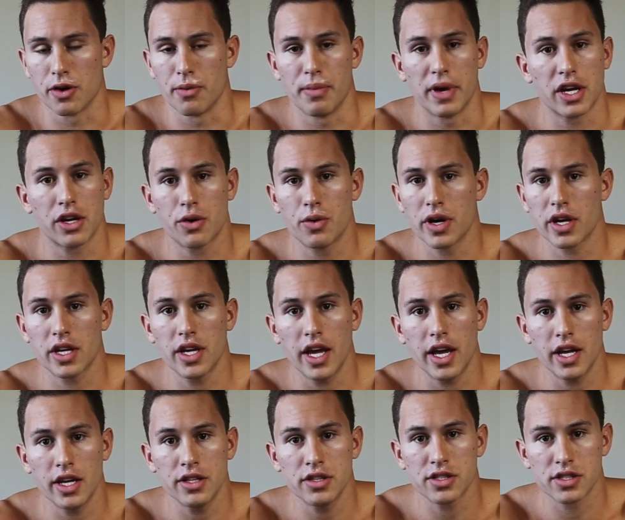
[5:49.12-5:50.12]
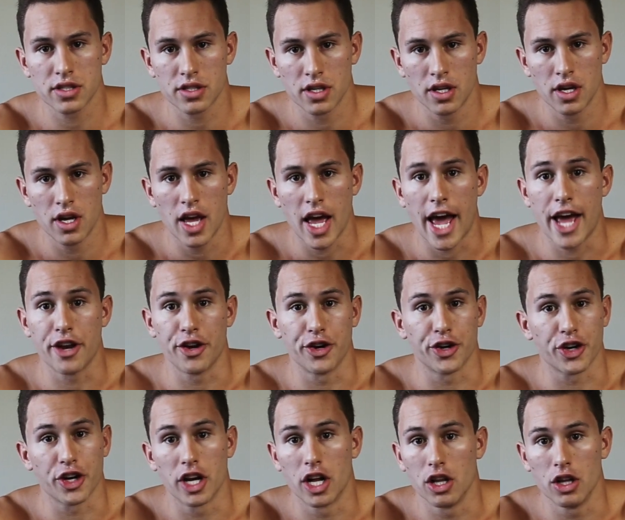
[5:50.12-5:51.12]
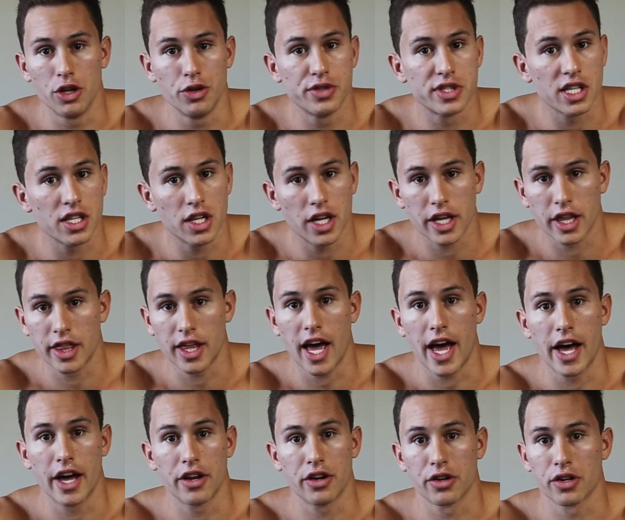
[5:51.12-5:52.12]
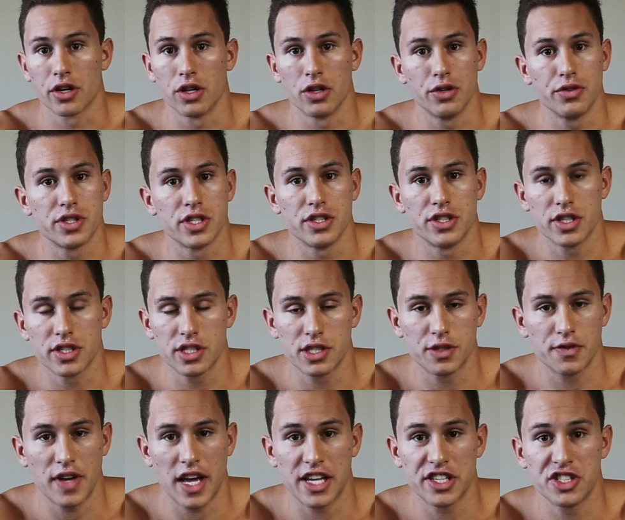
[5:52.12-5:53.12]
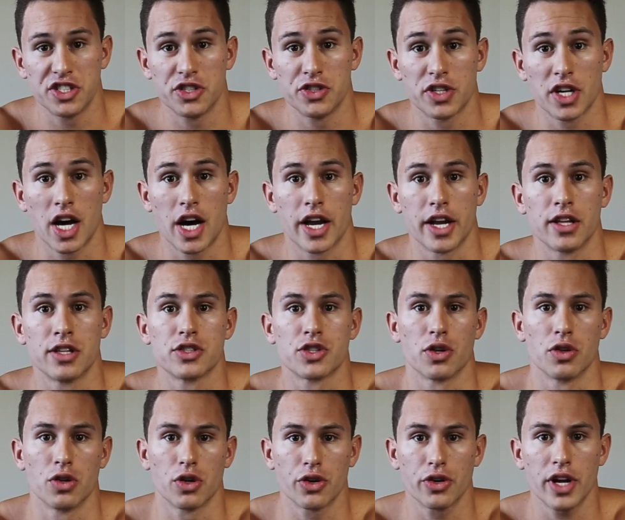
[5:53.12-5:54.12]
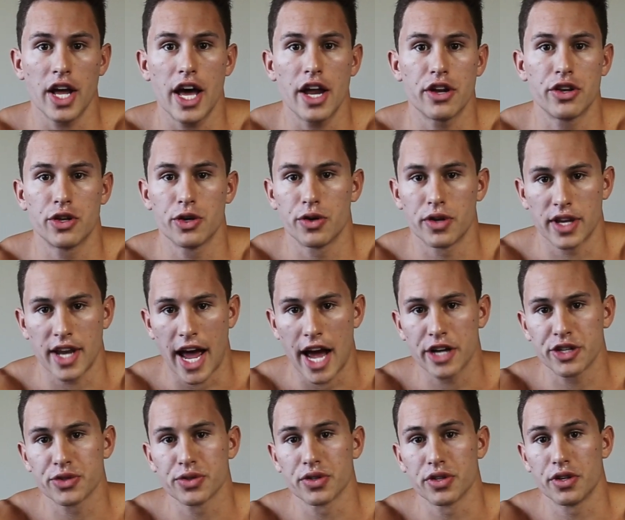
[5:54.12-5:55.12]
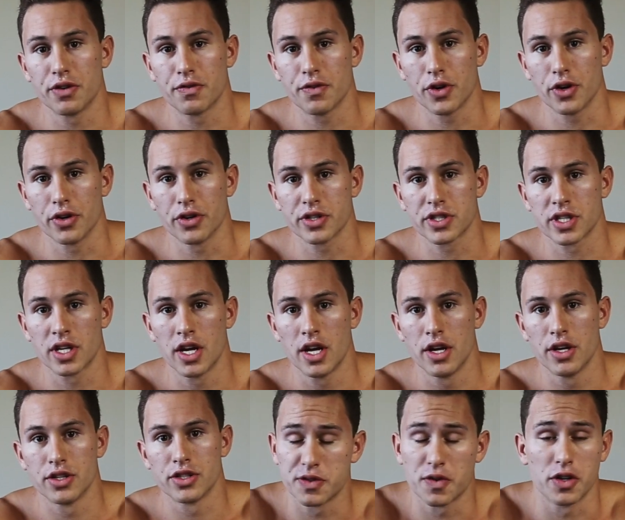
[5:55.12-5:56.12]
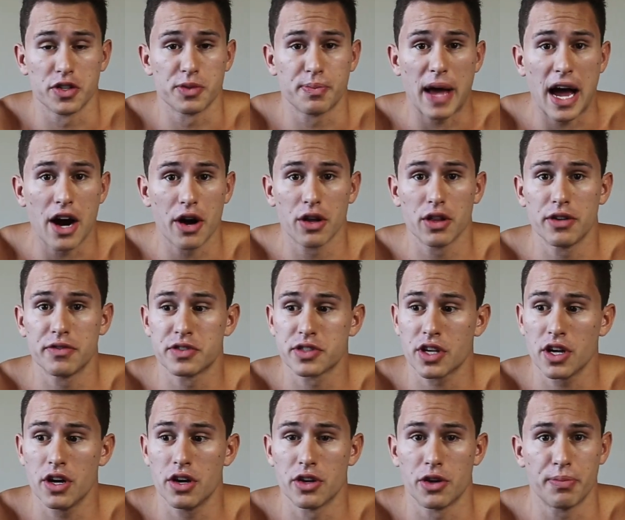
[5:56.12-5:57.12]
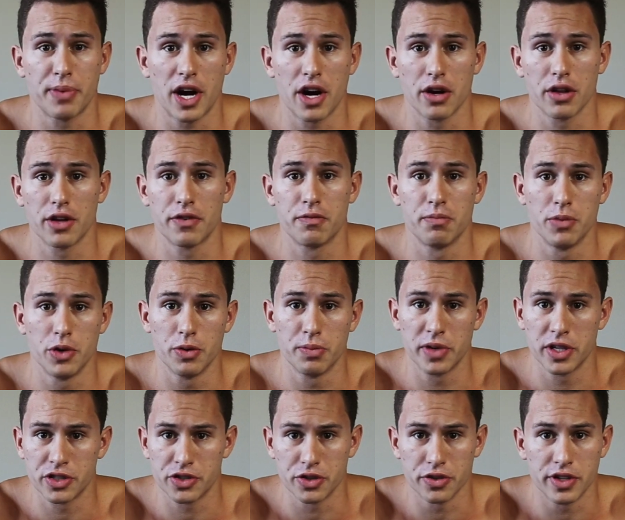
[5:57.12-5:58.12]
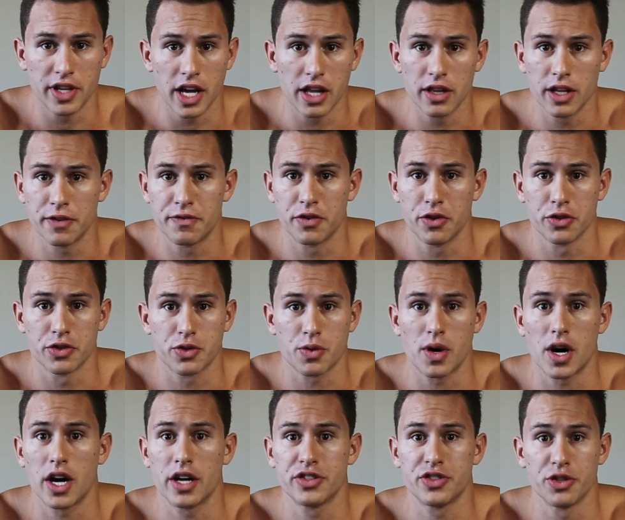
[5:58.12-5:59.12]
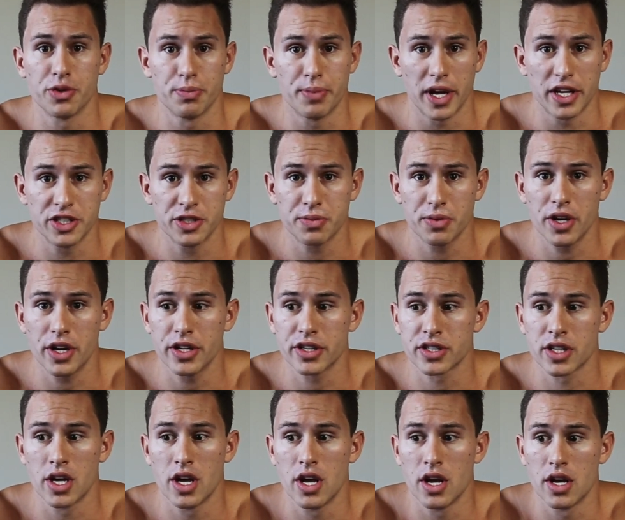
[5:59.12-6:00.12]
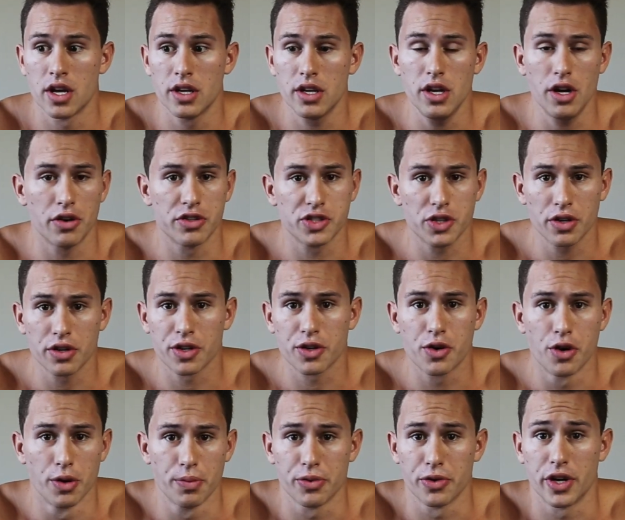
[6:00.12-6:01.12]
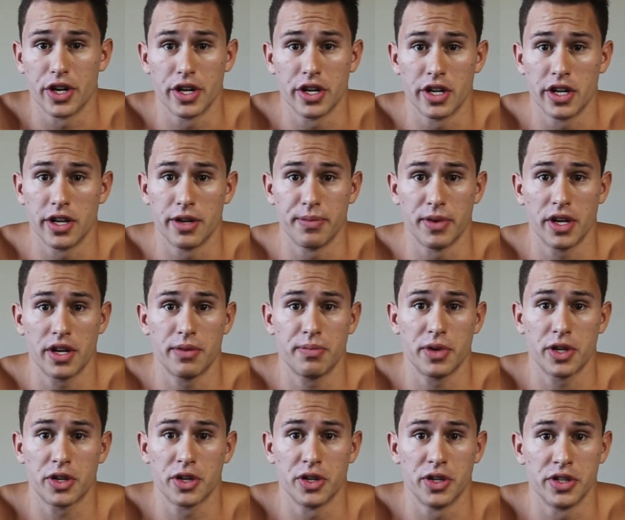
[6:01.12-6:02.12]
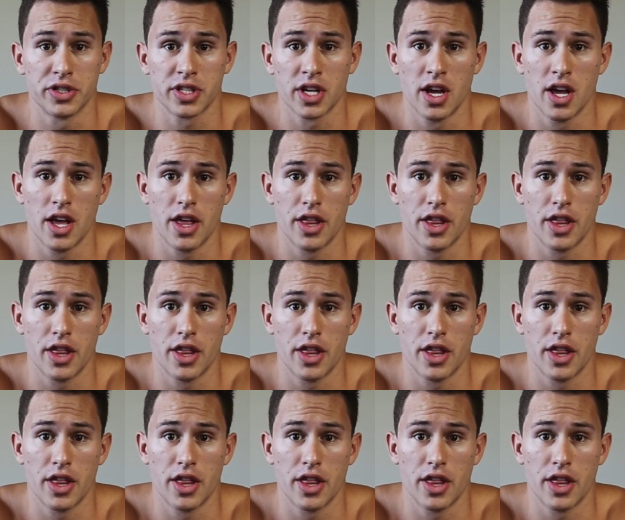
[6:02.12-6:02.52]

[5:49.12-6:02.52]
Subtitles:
make quick gains and you're gonna lose it like that. You're gonna lose it just as fast as you got it. So learn how to do it naturally first. As far as power lifts go, your power lift movements, your deadlift, your squats, your bench press, start incorporating it, man, because